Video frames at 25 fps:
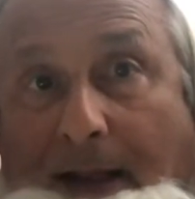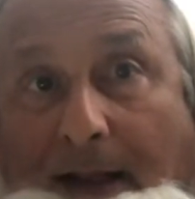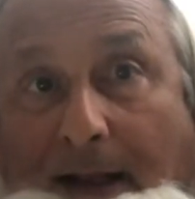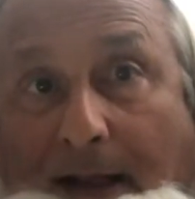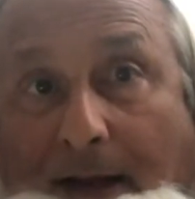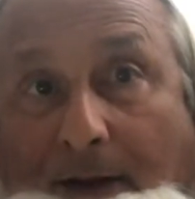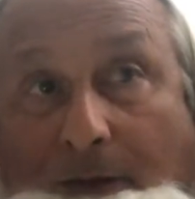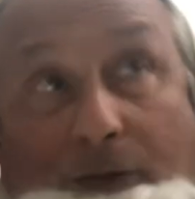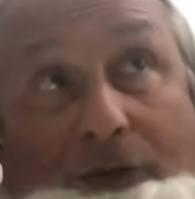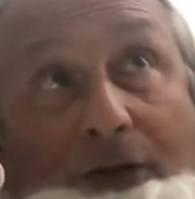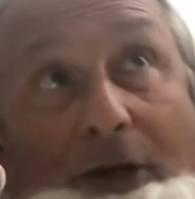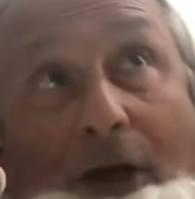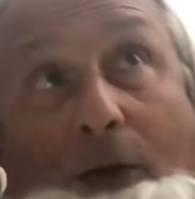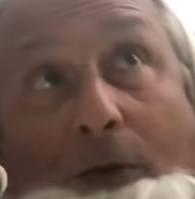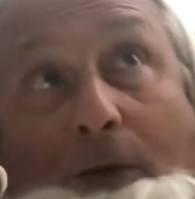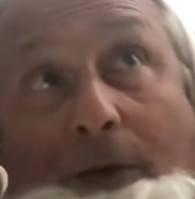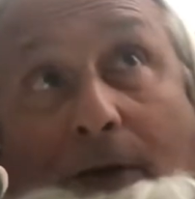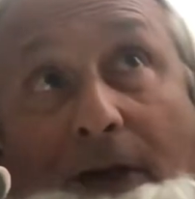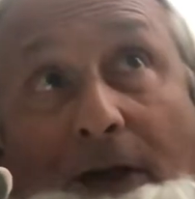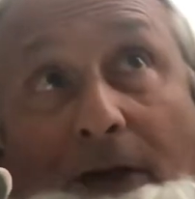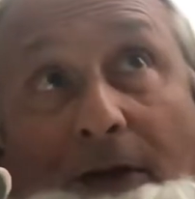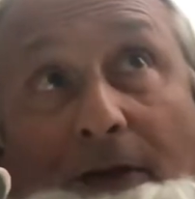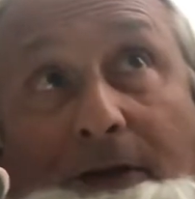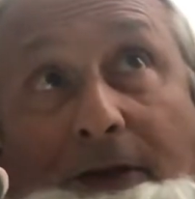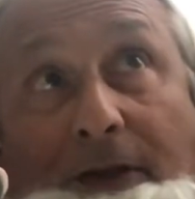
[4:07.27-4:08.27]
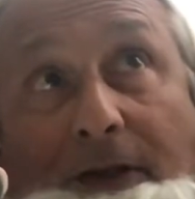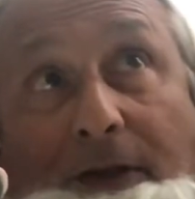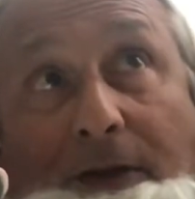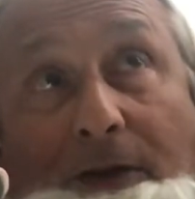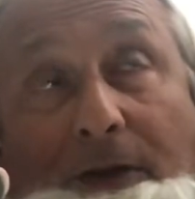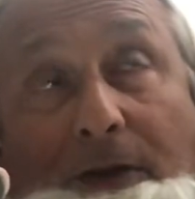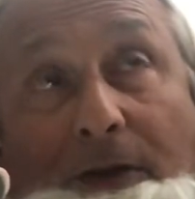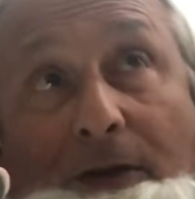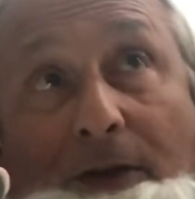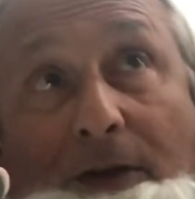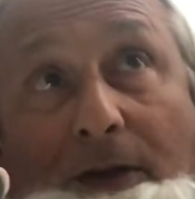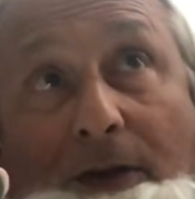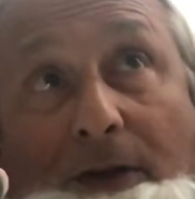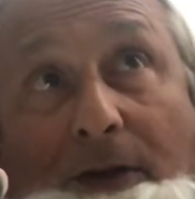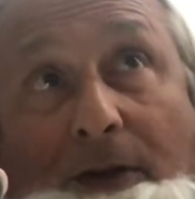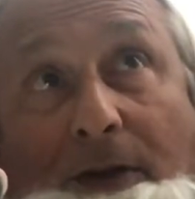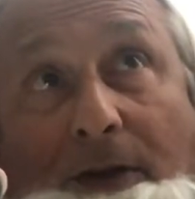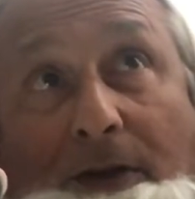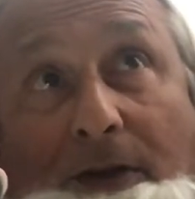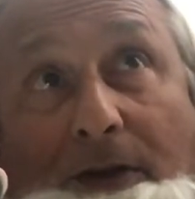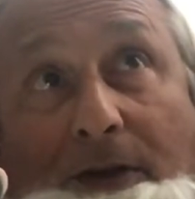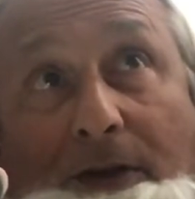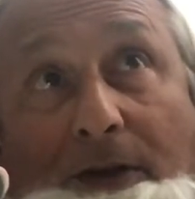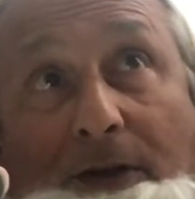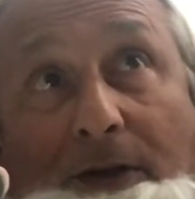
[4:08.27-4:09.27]
I was holding on, then
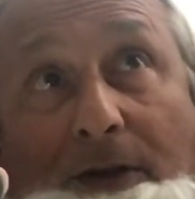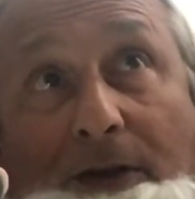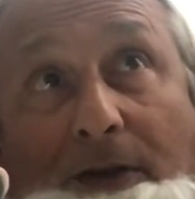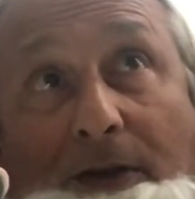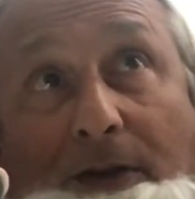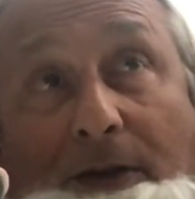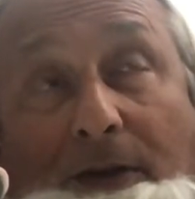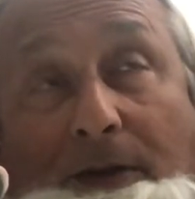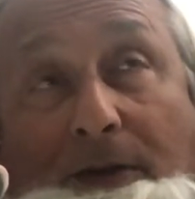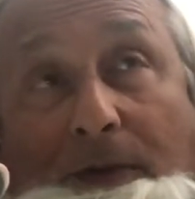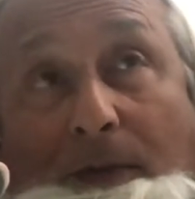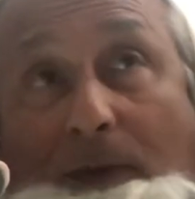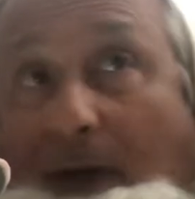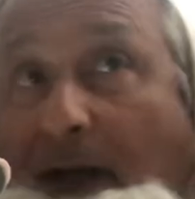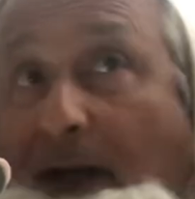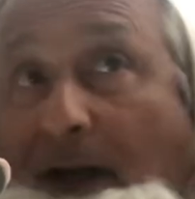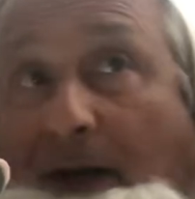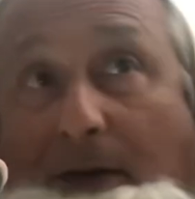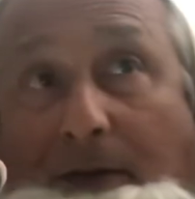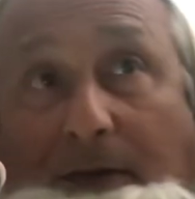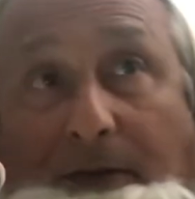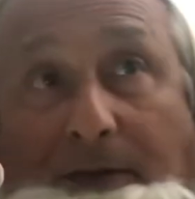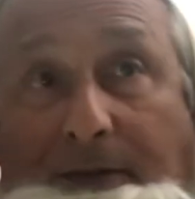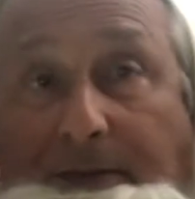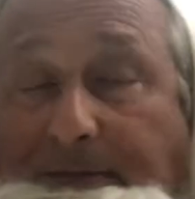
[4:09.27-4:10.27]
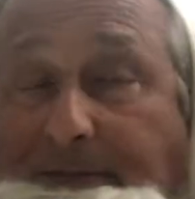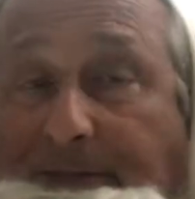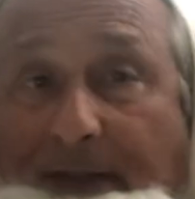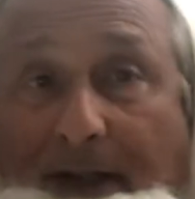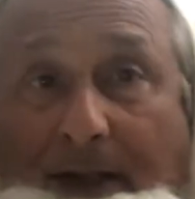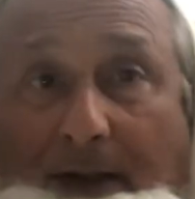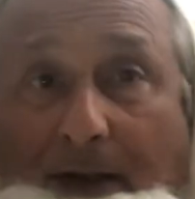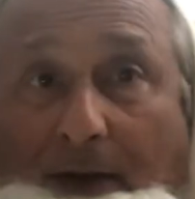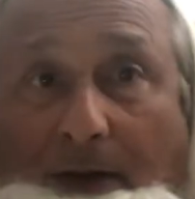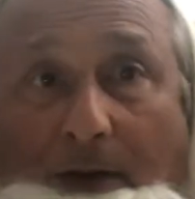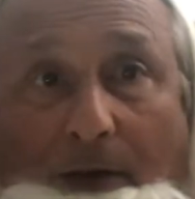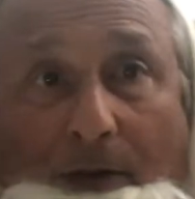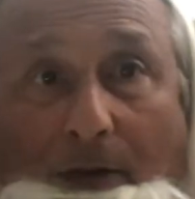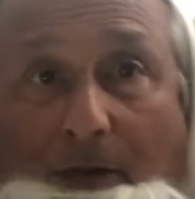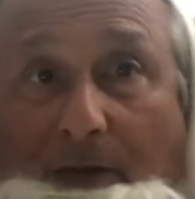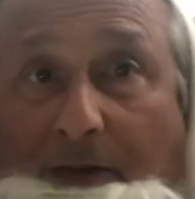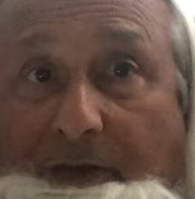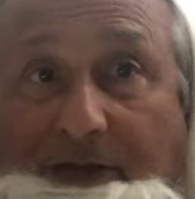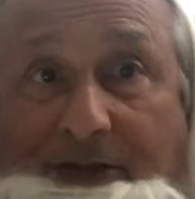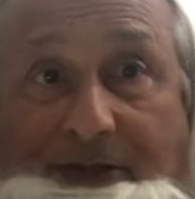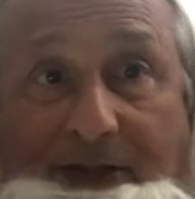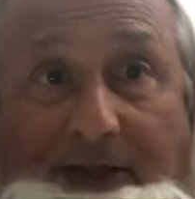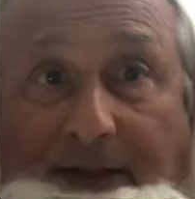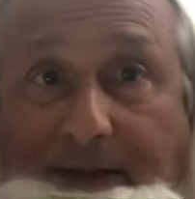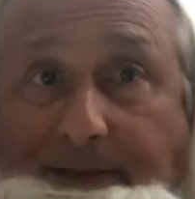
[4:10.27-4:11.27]
wow, all of a
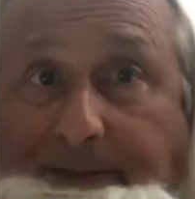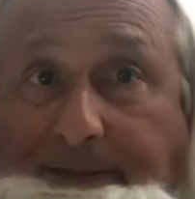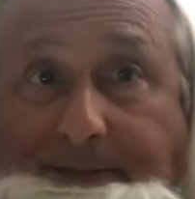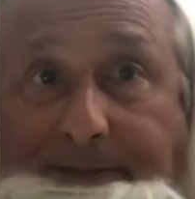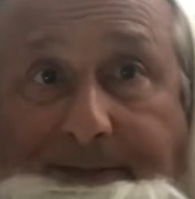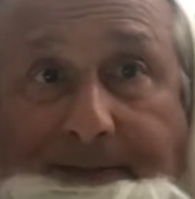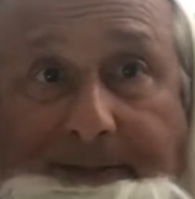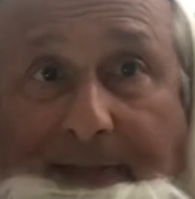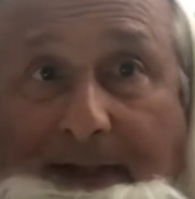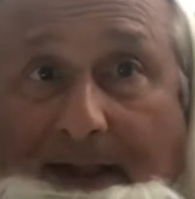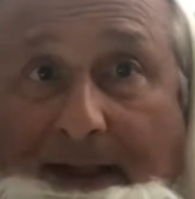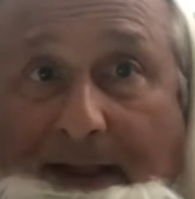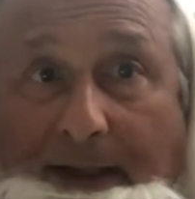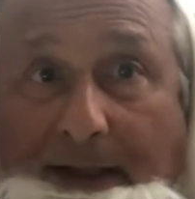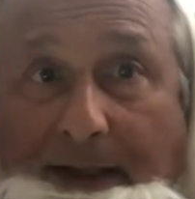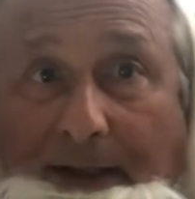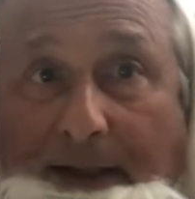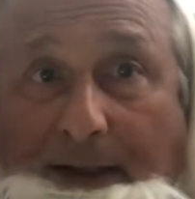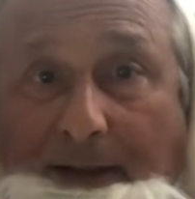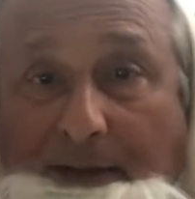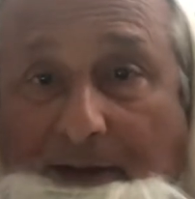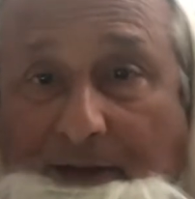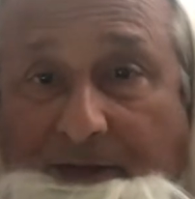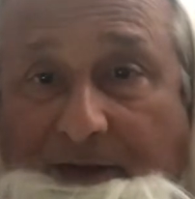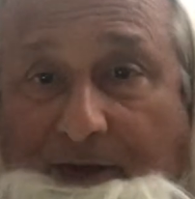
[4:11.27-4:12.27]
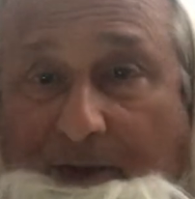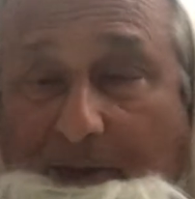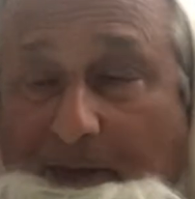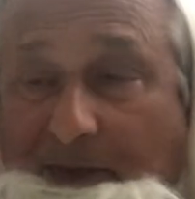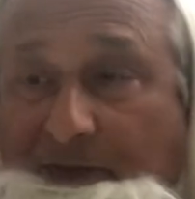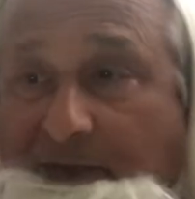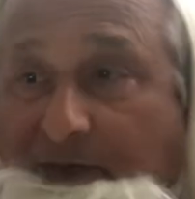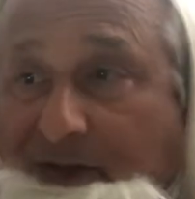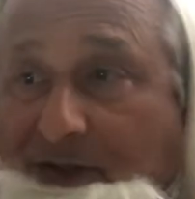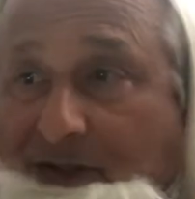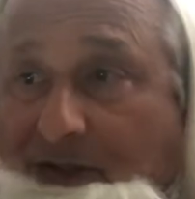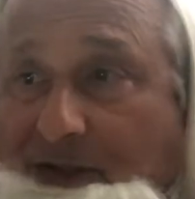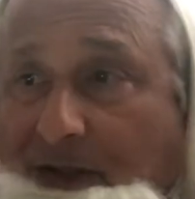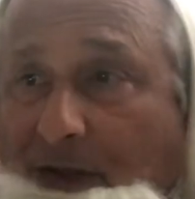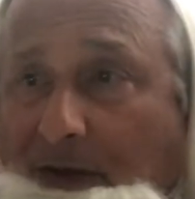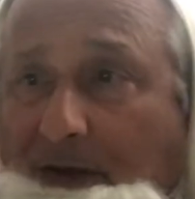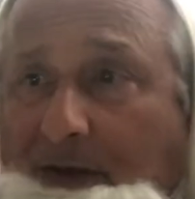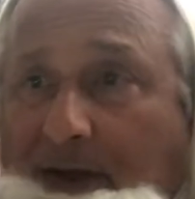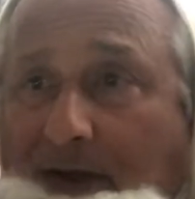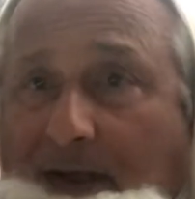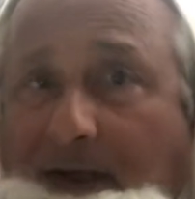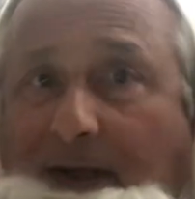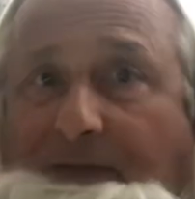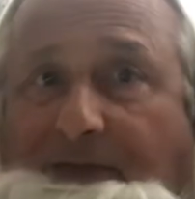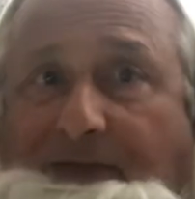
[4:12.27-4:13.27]
sudden I felt my feet
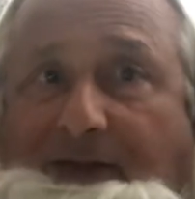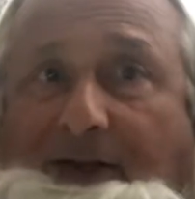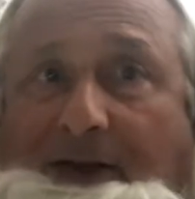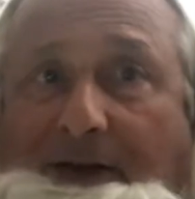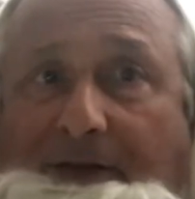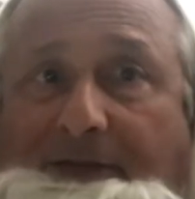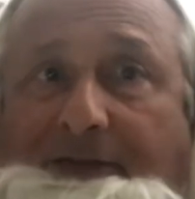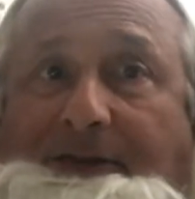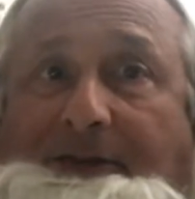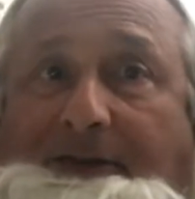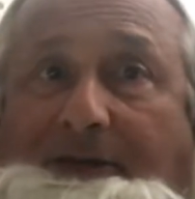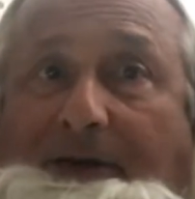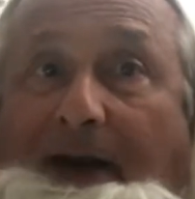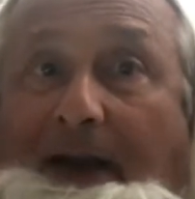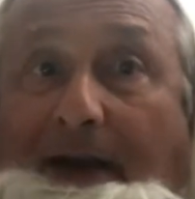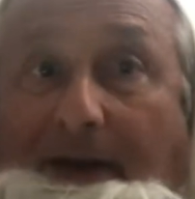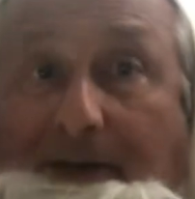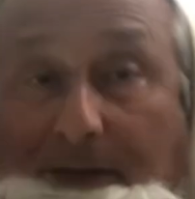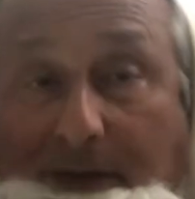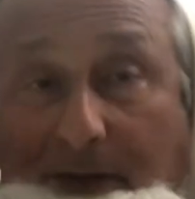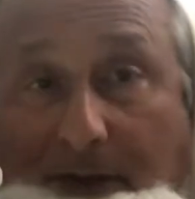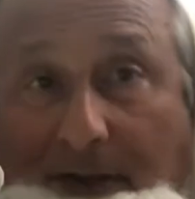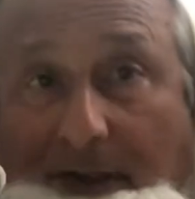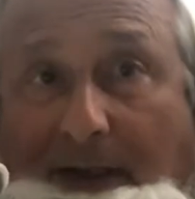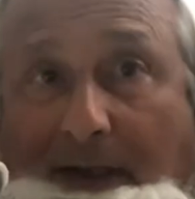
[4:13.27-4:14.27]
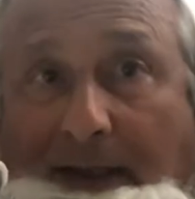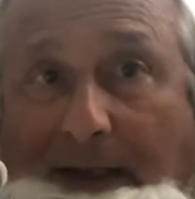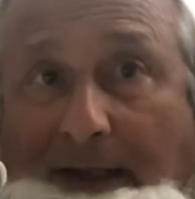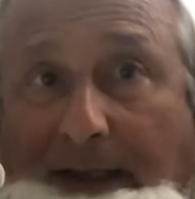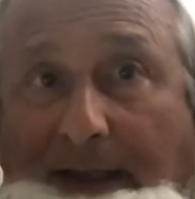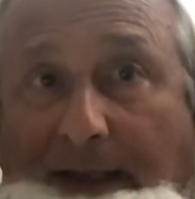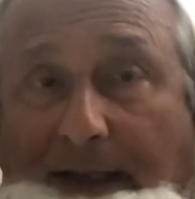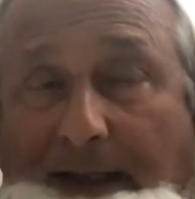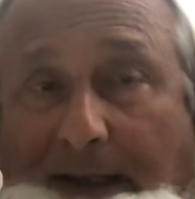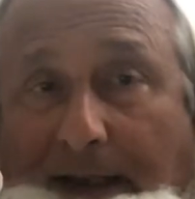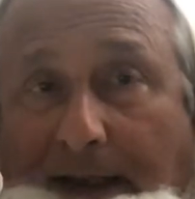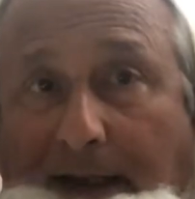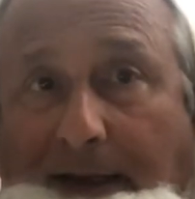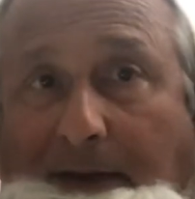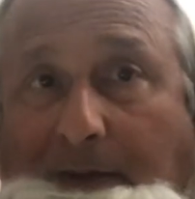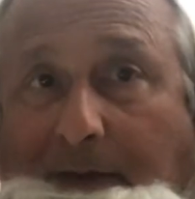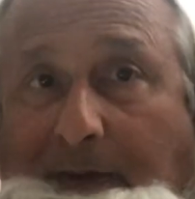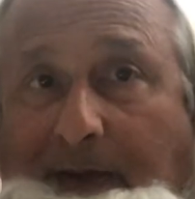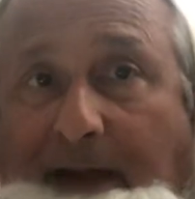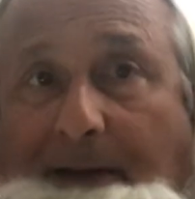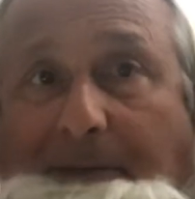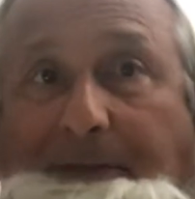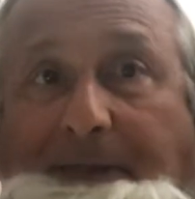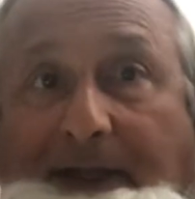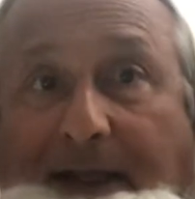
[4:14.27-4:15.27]
slowly lifting off the ground, and I
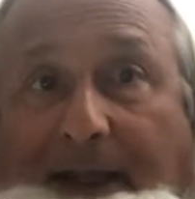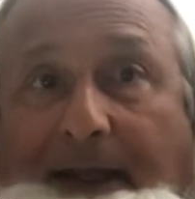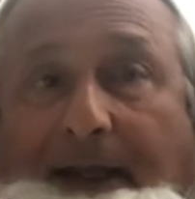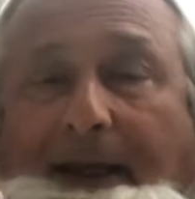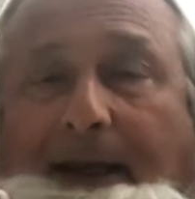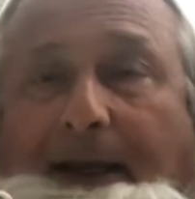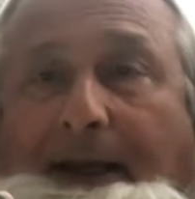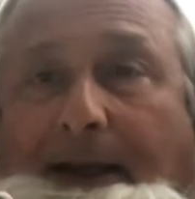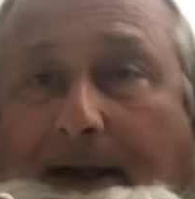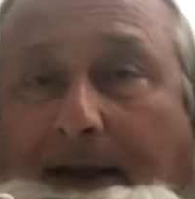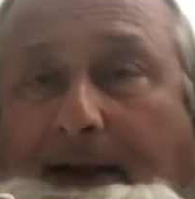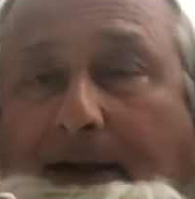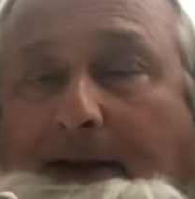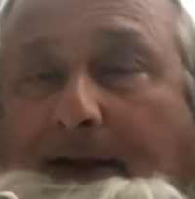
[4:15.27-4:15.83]
went up in the air.